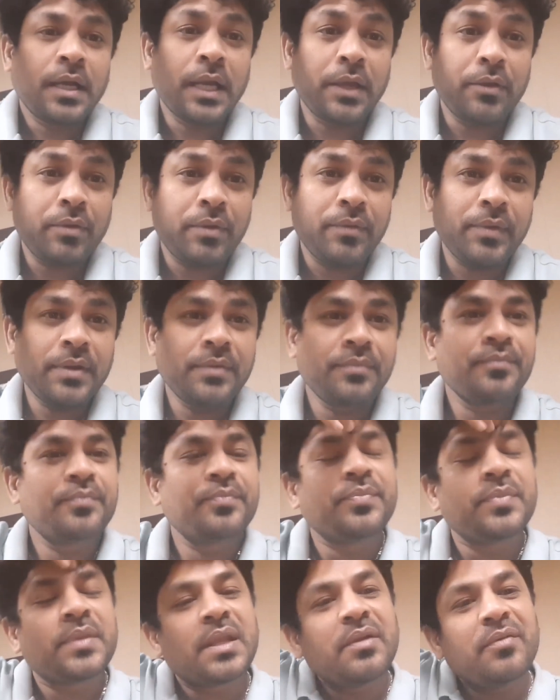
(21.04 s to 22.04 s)
Hi everyone,
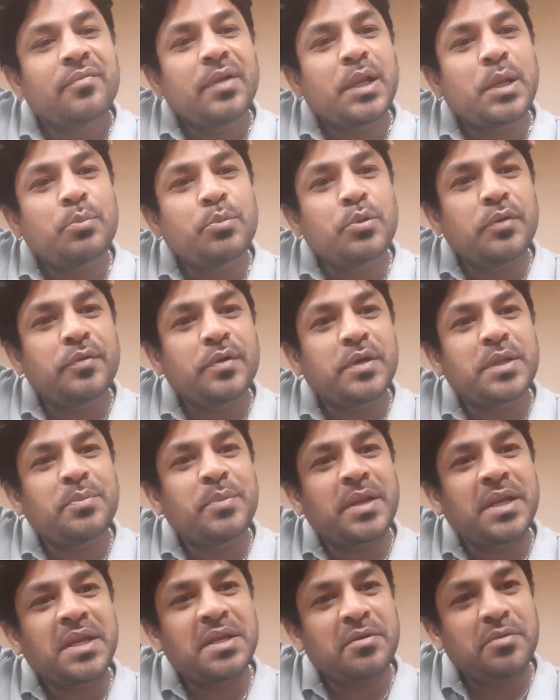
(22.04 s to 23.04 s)
welcome to our
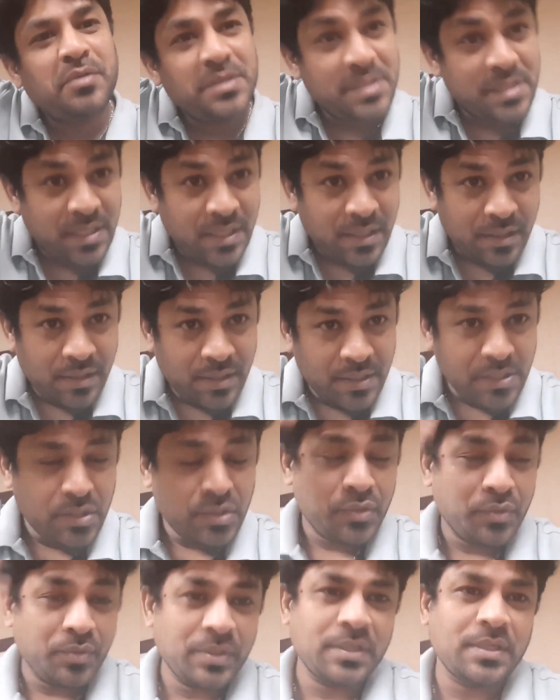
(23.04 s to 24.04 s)
Marine Knowledge channel. This
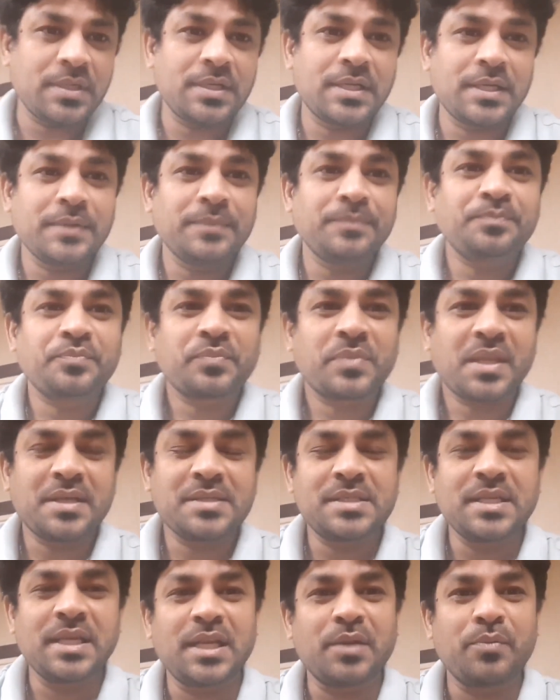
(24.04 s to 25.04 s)
is your uh,
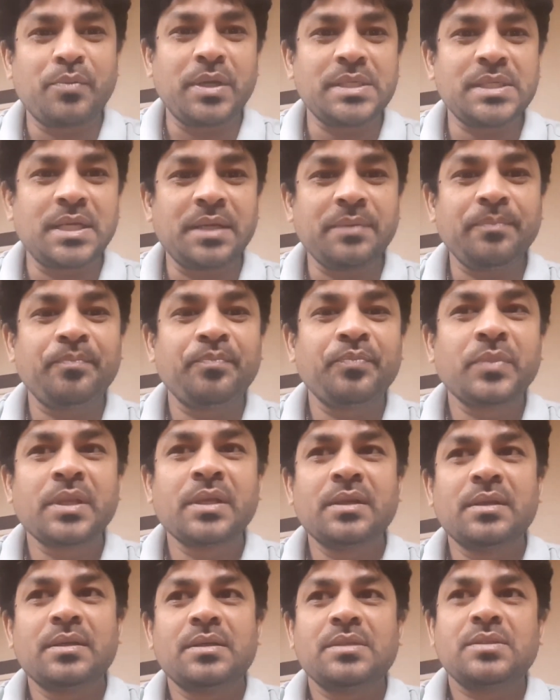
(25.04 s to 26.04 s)
Sailor Basha.
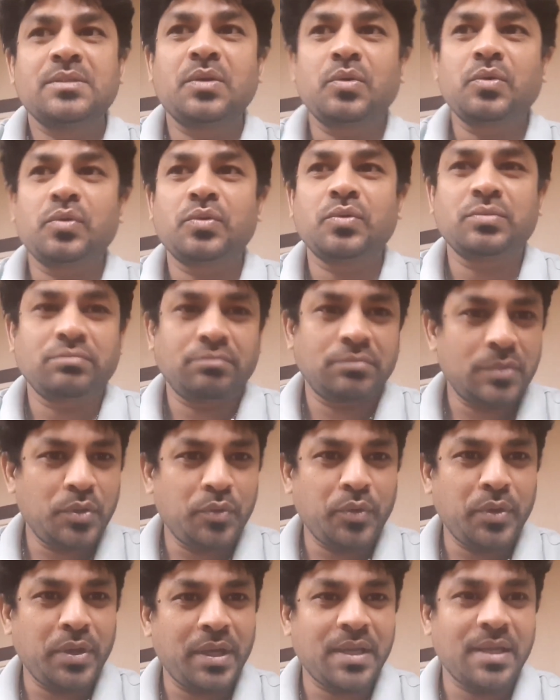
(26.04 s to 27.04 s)
So
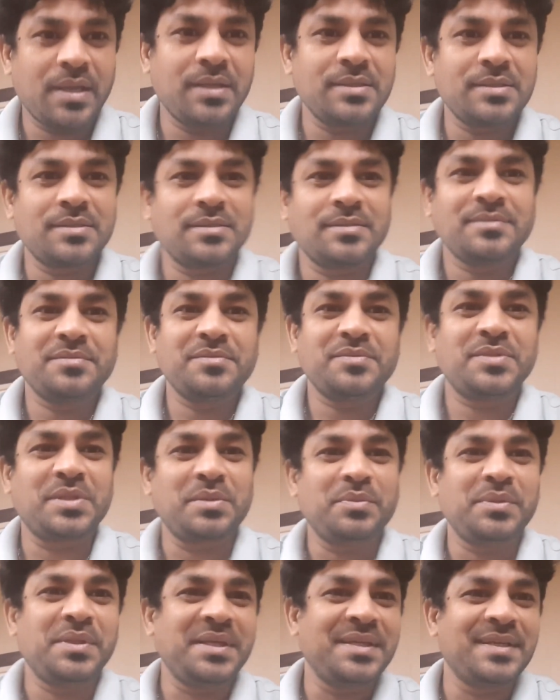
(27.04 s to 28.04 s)
today again
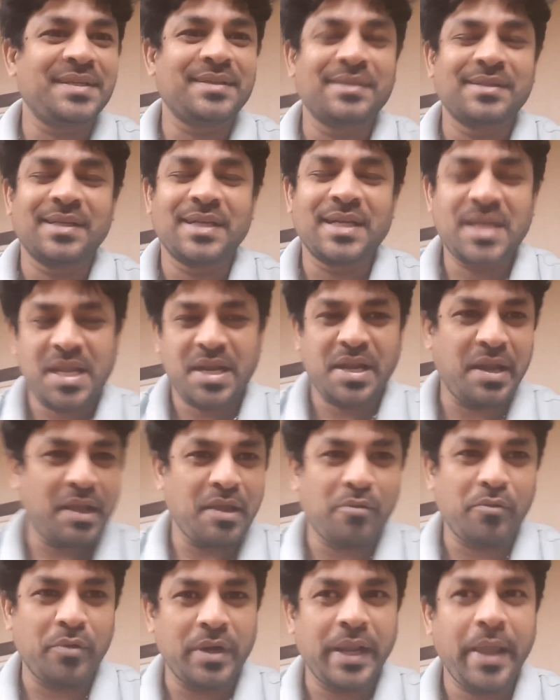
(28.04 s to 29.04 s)
something
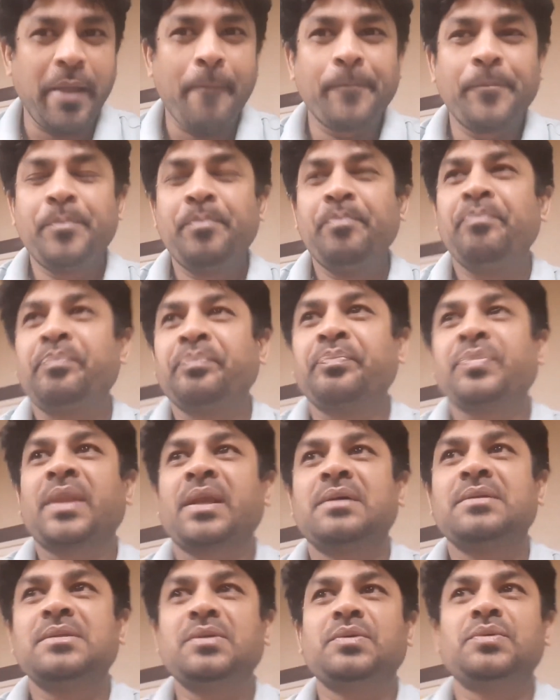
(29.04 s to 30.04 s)
technical only.
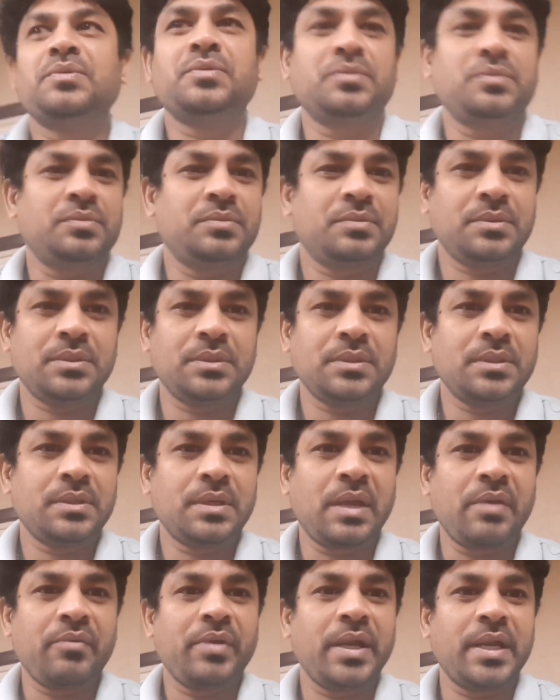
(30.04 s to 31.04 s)
So uh,
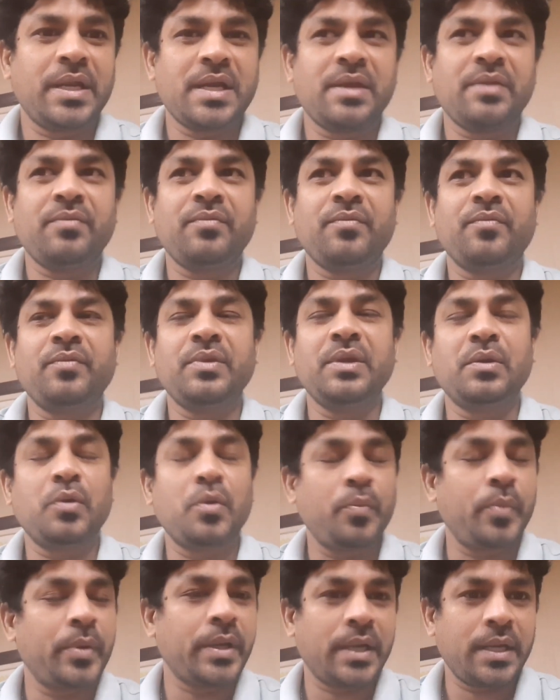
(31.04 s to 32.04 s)
every time we
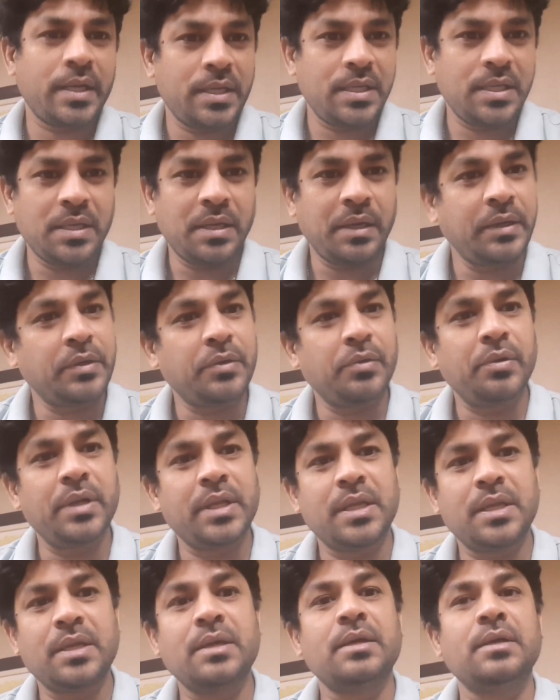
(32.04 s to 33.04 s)
open any
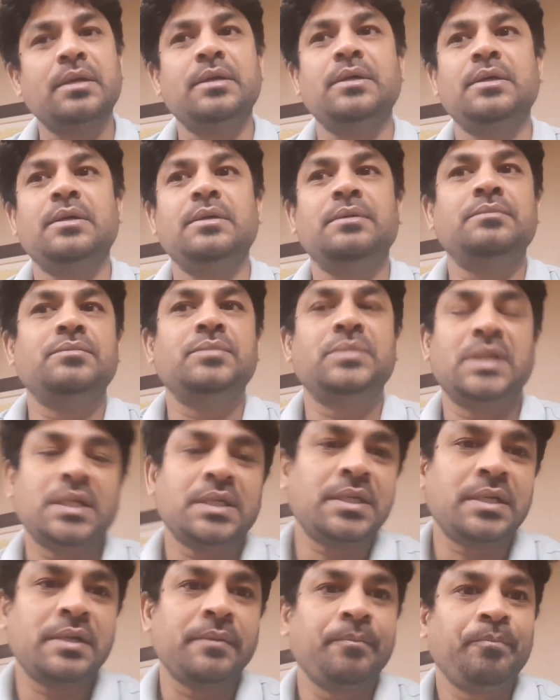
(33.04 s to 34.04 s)
hydraulic uh,
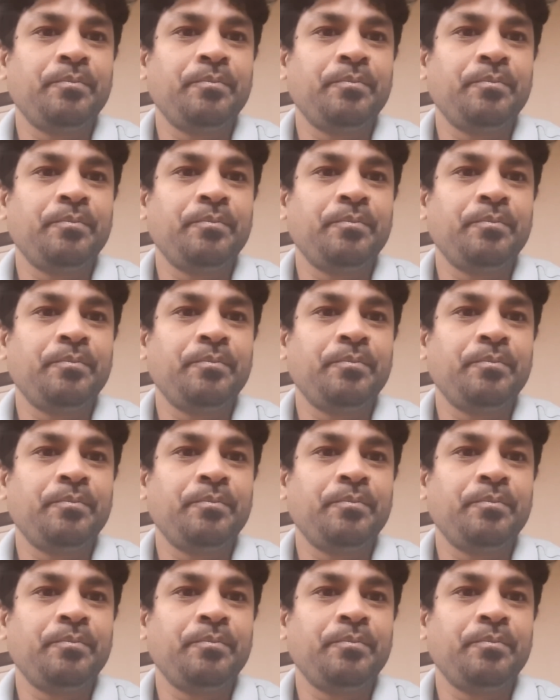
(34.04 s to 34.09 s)
nut,